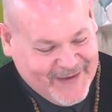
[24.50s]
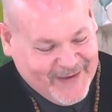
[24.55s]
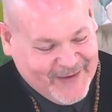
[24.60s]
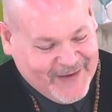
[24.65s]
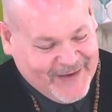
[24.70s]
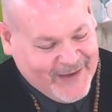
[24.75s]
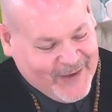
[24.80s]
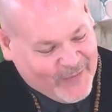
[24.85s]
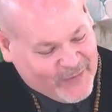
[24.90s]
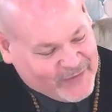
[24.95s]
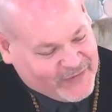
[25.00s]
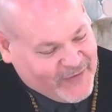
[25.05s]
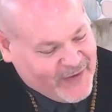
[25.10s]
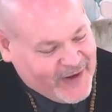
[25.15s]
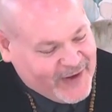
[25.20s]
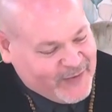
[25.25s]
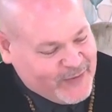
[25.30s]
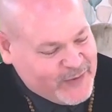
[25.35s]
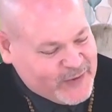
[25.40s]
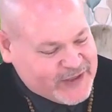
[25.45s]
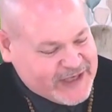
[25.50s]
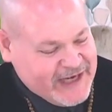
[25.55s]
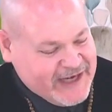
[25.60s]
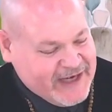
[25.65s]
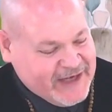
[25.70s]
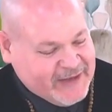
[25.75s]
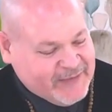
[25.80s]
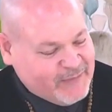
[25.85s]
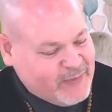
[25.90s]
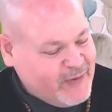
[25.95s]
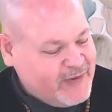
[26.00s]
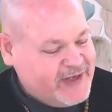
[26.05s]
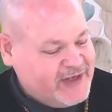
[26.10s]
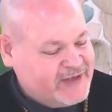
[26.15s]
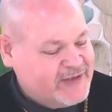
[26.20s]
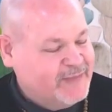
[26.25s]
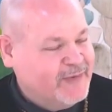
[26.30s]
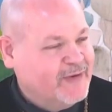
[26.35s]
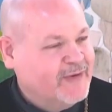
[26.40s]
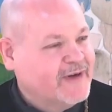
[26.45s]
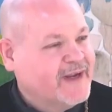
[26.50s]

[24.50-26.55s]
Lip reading: It was very routine, predictable.